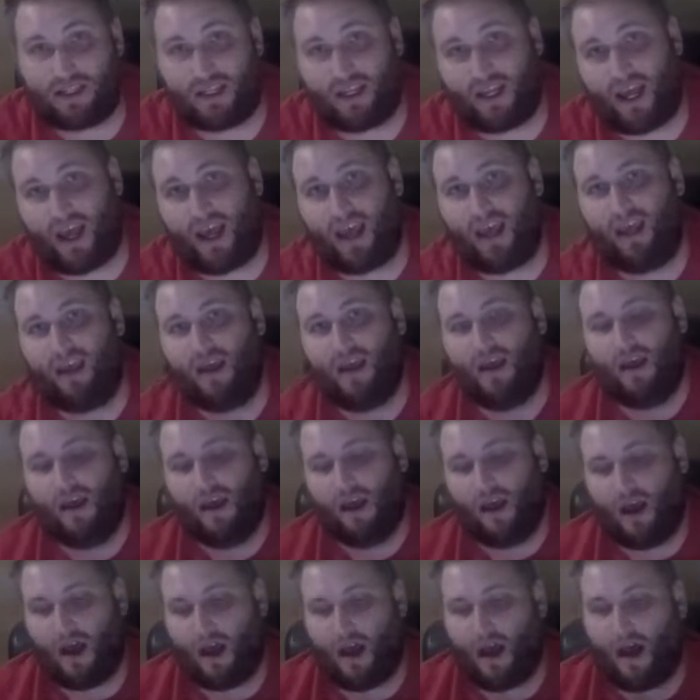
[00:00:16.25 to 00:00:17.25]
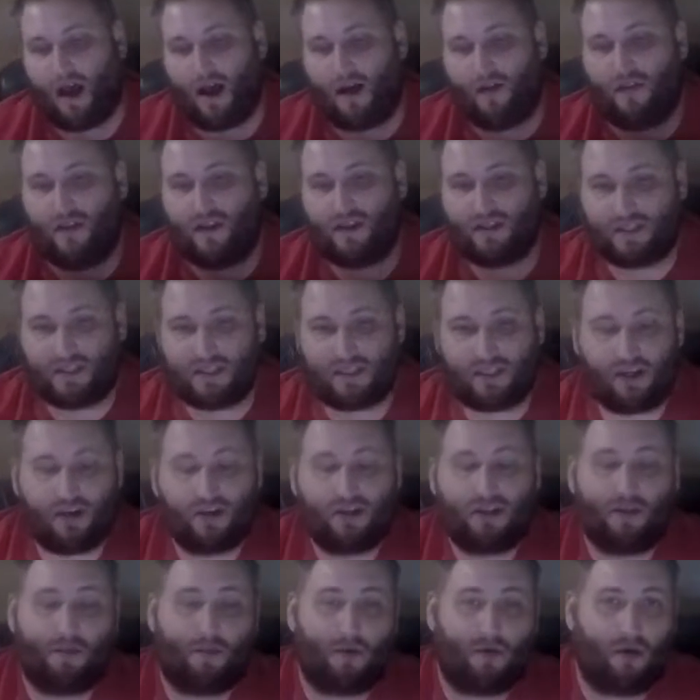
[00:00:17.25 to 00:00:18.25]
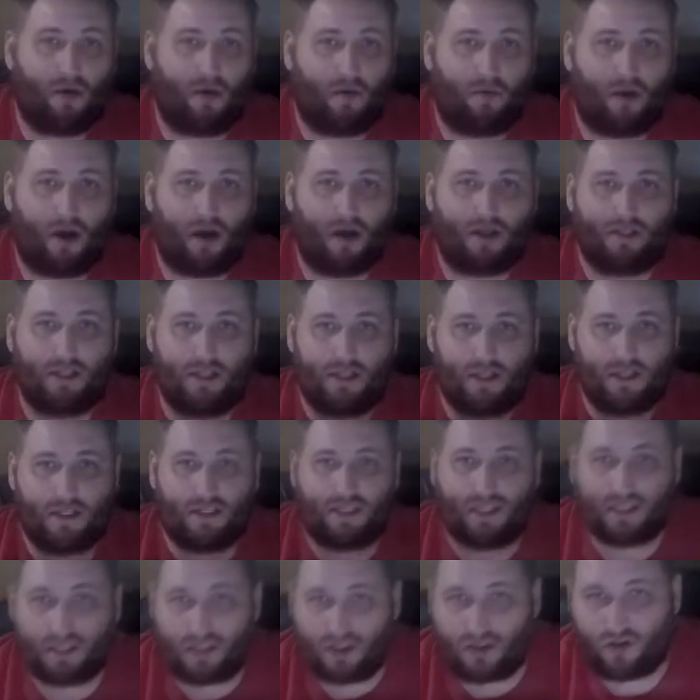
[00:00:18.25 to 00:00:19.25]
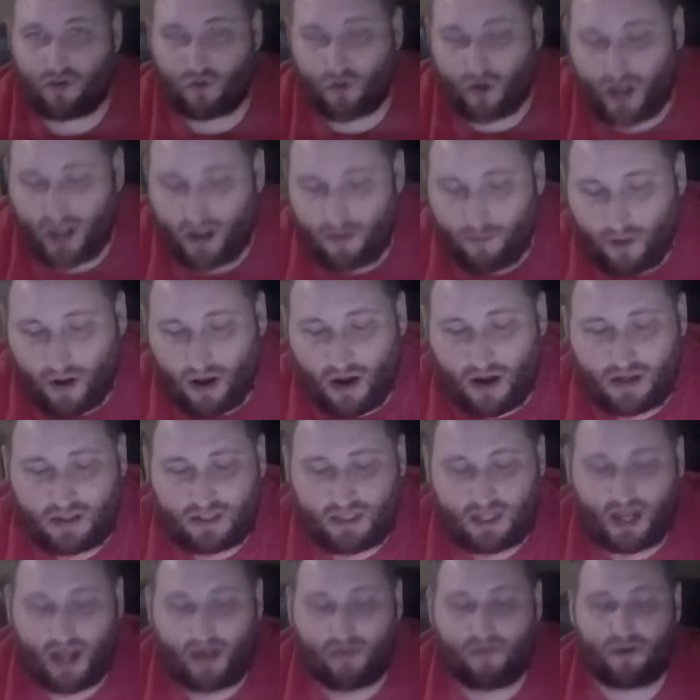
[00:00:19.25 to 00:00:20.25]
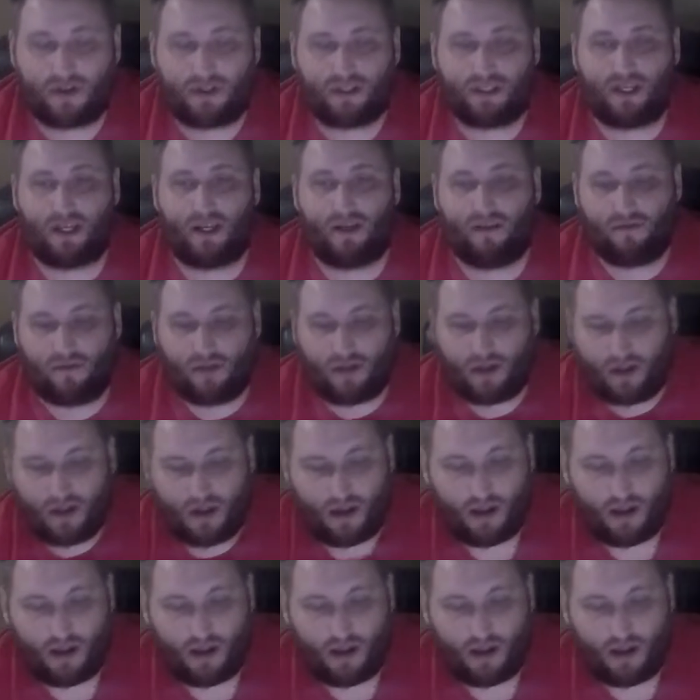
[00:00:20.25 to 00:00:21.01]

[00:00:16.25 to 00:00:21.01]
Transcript: today. This isn't your typical unboxing. This is a trade box that I received.